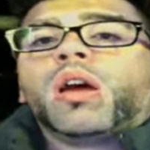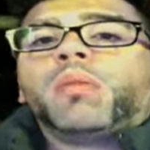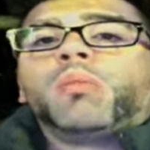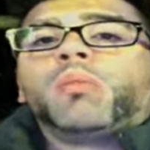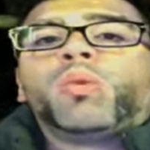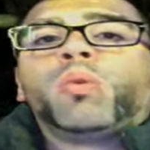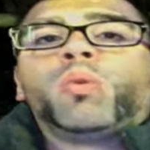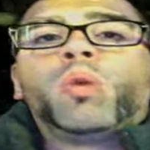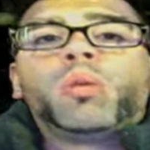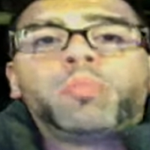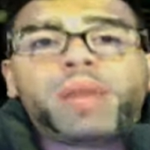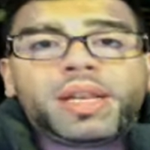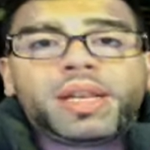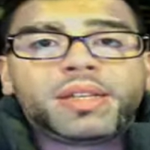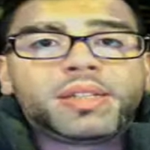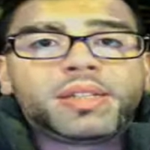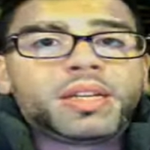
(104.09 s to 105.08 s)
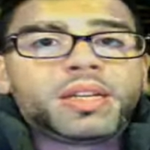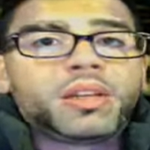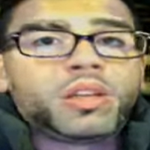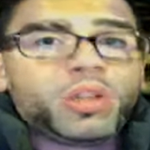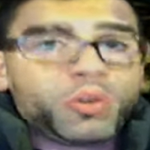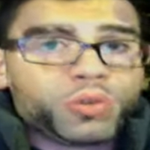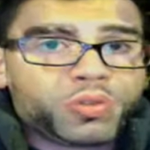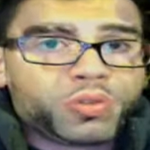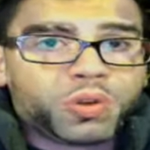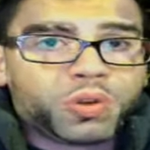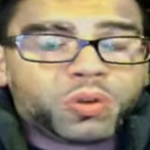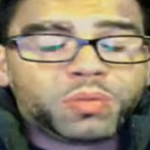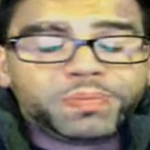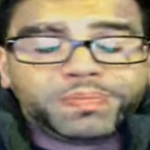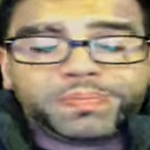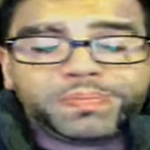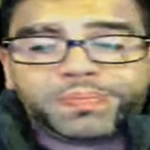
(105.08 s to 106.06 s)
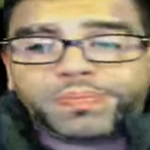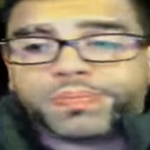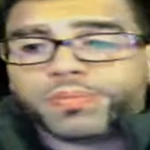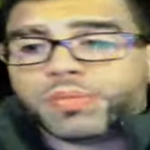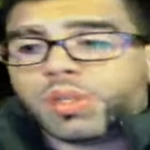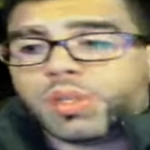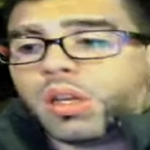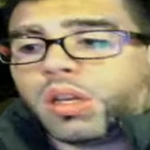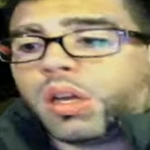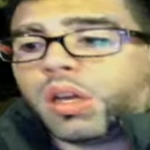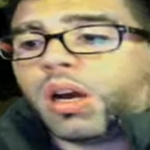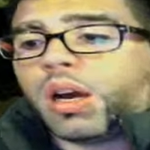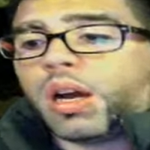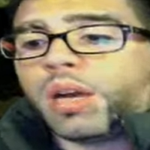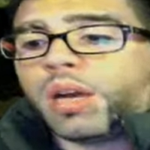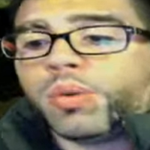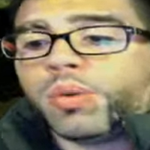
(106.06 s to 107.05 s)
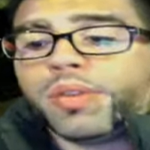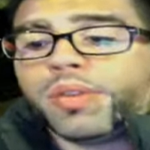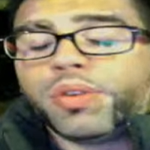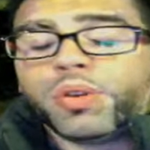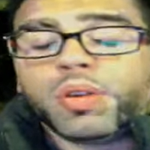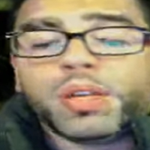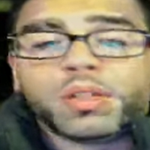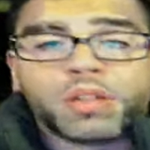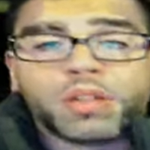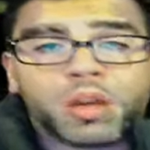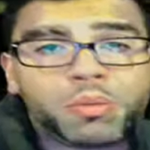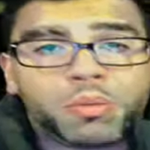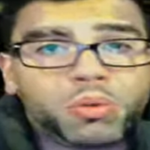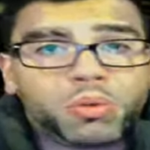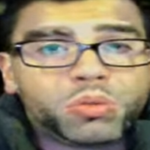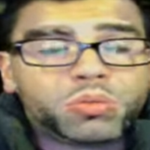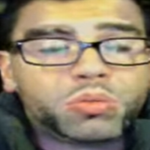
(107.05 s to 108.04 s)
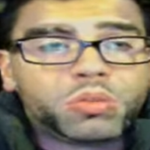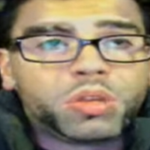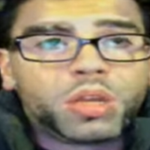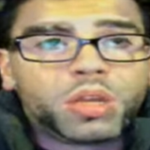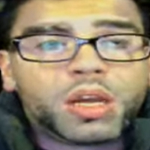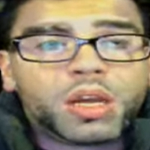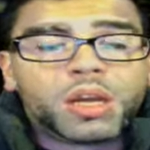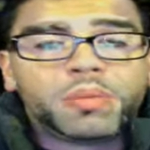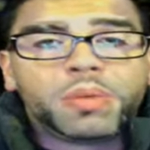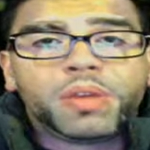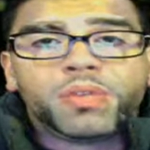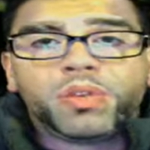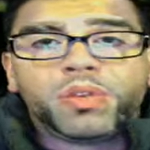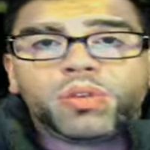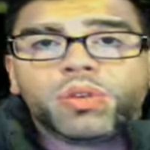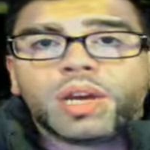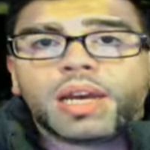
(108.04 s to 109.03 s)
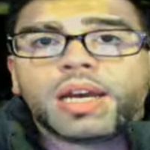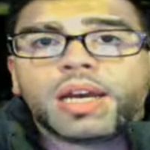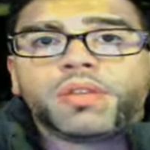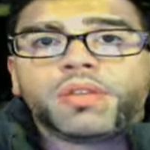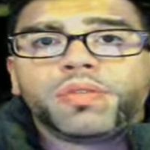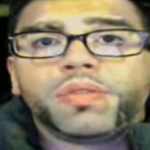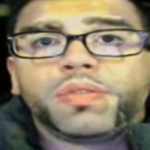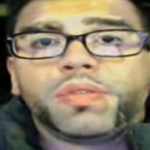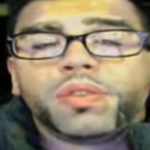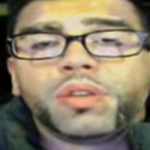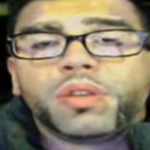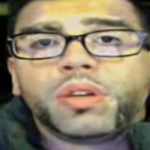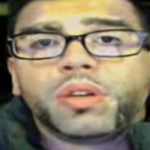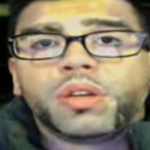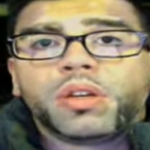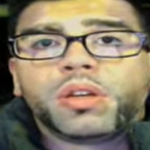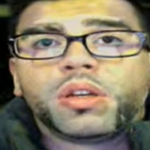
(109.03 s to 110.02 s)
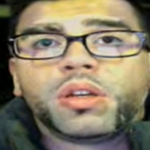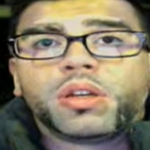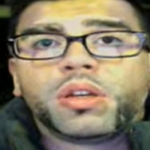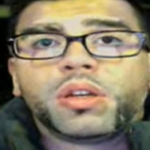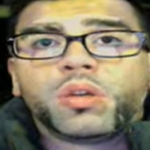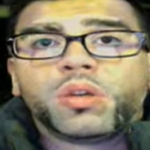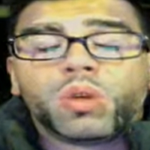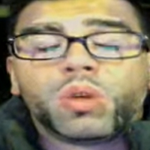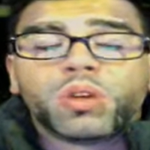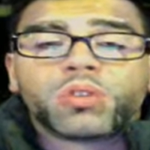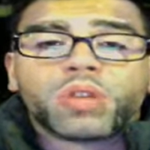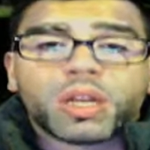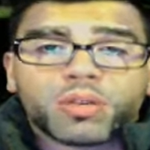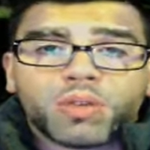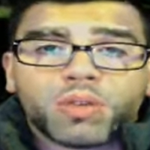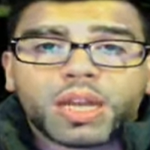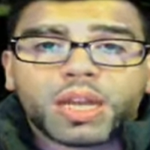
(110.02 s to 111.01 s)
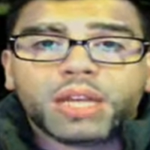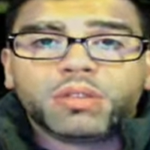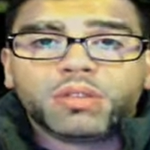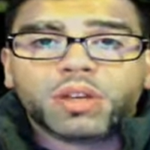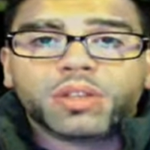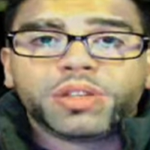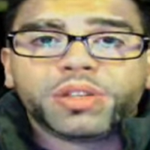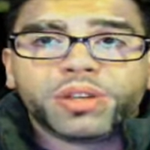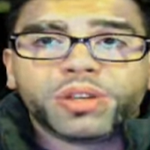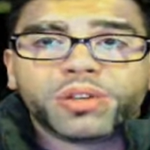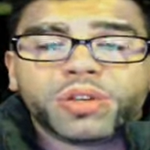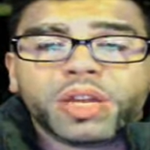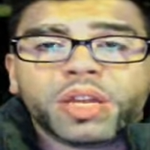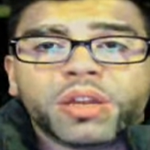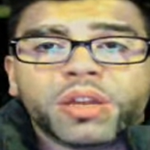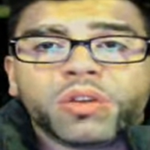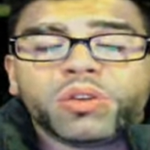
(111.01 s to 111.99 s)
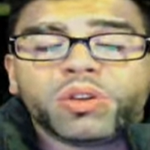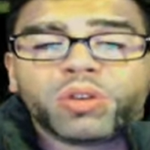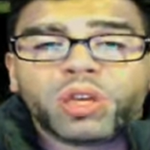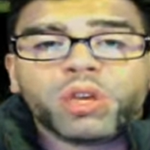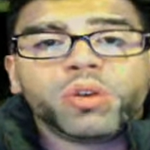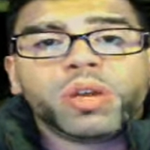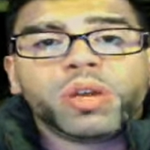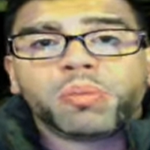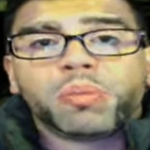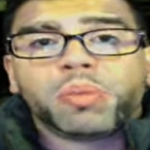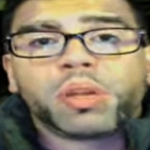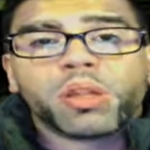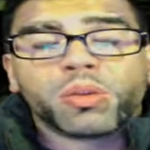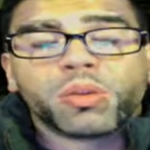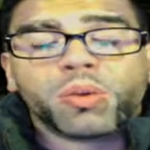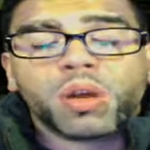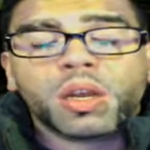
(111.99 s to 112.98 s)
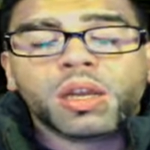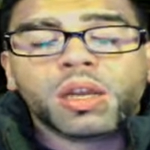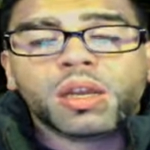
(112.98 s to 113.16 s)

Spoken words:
What makes it useful? I will give you an example. If you have one track running, as you usually do, you're queuing up another one,